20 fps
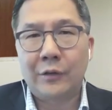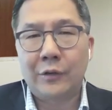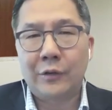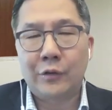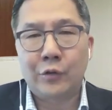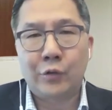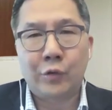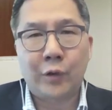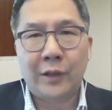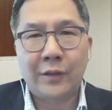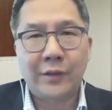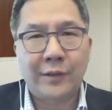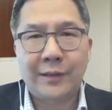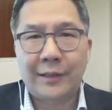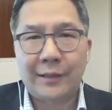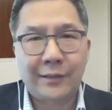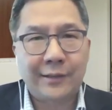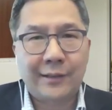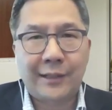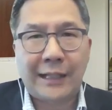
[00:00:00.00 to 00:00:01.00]
trust
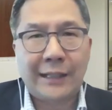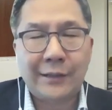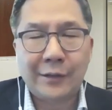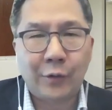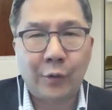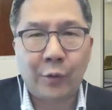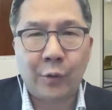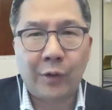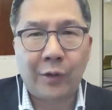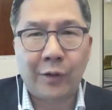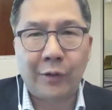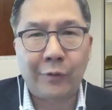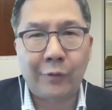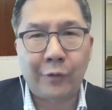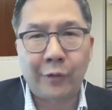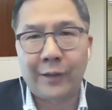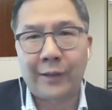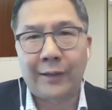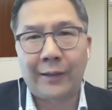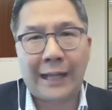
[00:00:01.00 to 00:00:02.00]
and estates lawyer
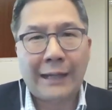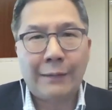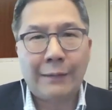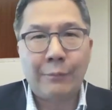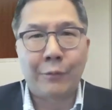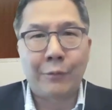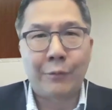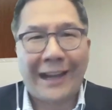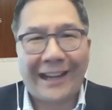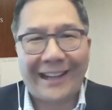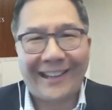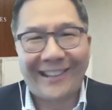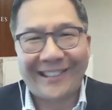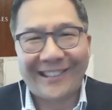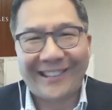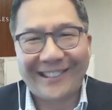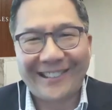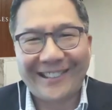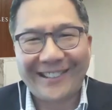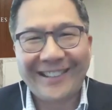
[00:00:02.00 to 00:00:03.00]
for a labor
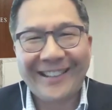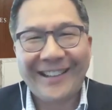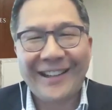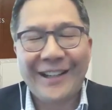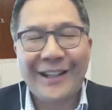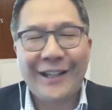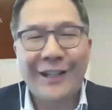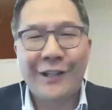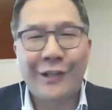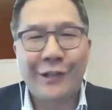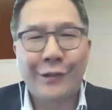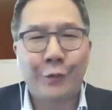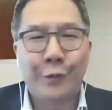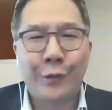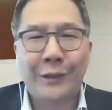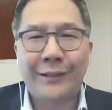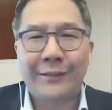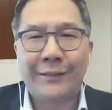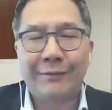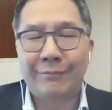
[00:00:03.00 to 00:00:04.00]
matter,
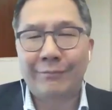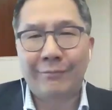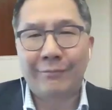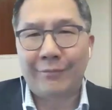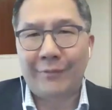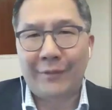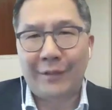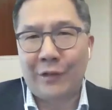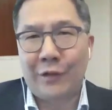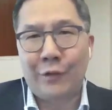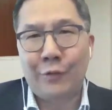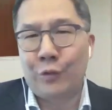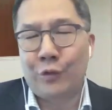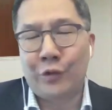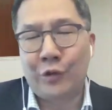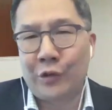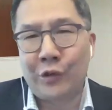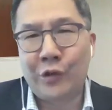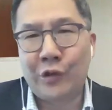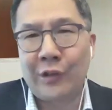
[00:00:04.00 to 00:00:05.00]

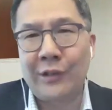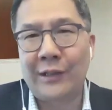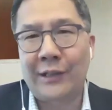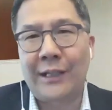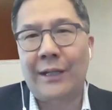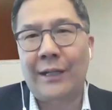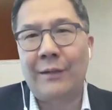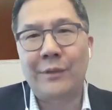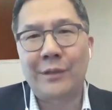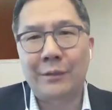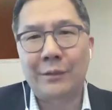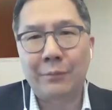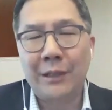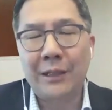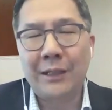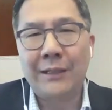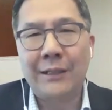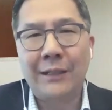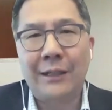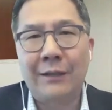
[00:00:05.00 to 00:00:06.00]
you shouldn't come to
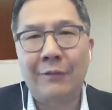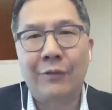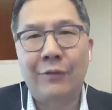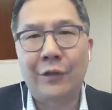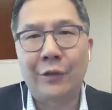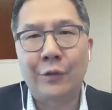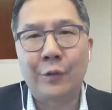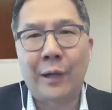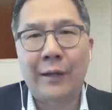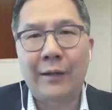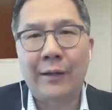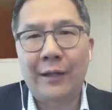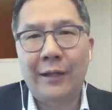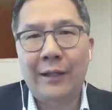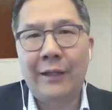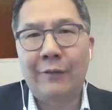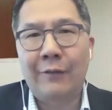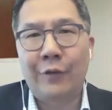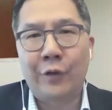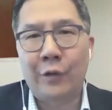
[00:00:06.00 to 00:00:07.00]
me if you're
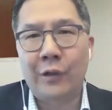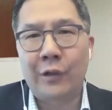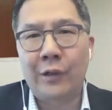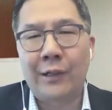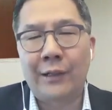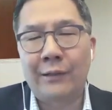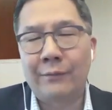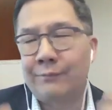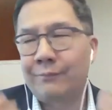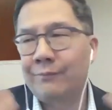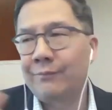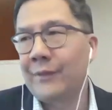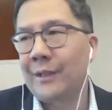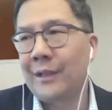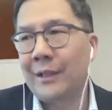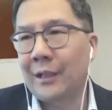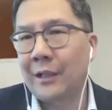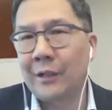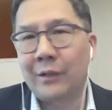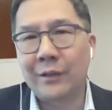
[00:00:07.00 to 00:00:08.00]

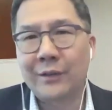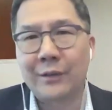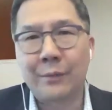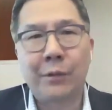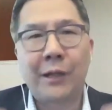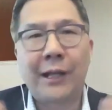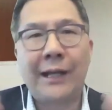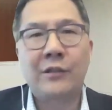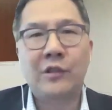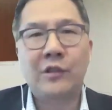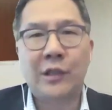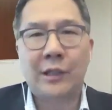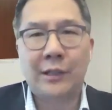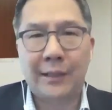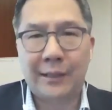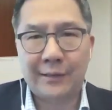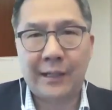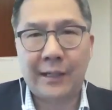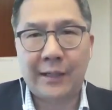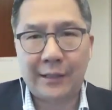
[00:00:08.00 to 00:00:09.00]
a supply chain
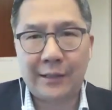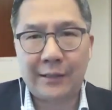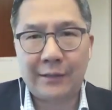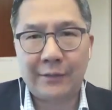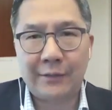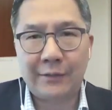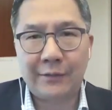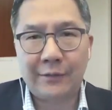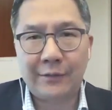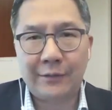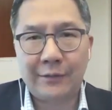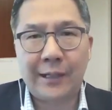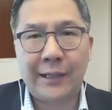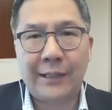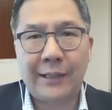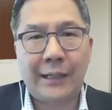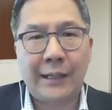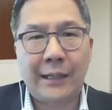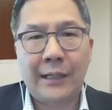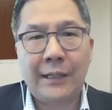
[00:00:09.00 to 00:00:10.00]
executive,
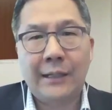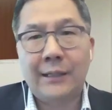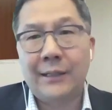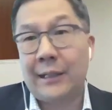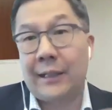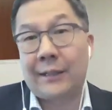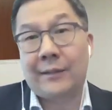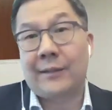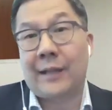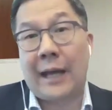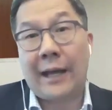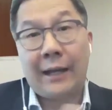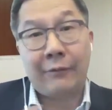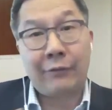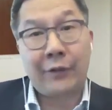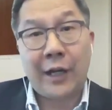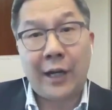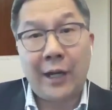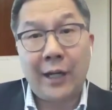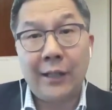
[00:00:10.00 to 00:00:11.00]
right? Yes, I
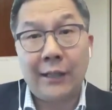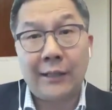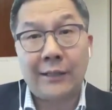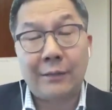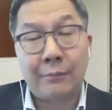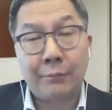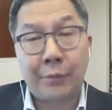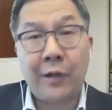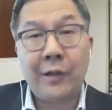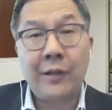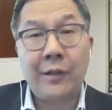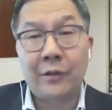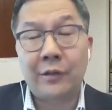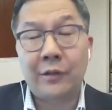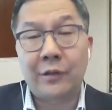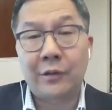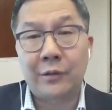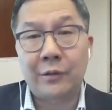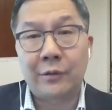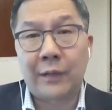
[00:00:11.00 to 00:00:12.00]
have colleagues and
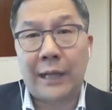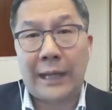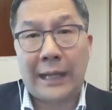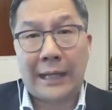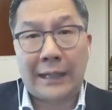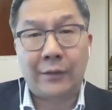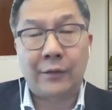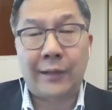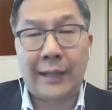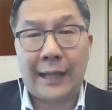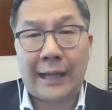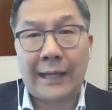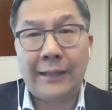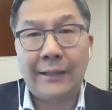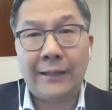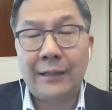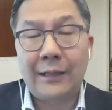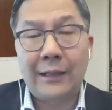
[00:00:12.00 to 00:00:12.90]
partners who handle that.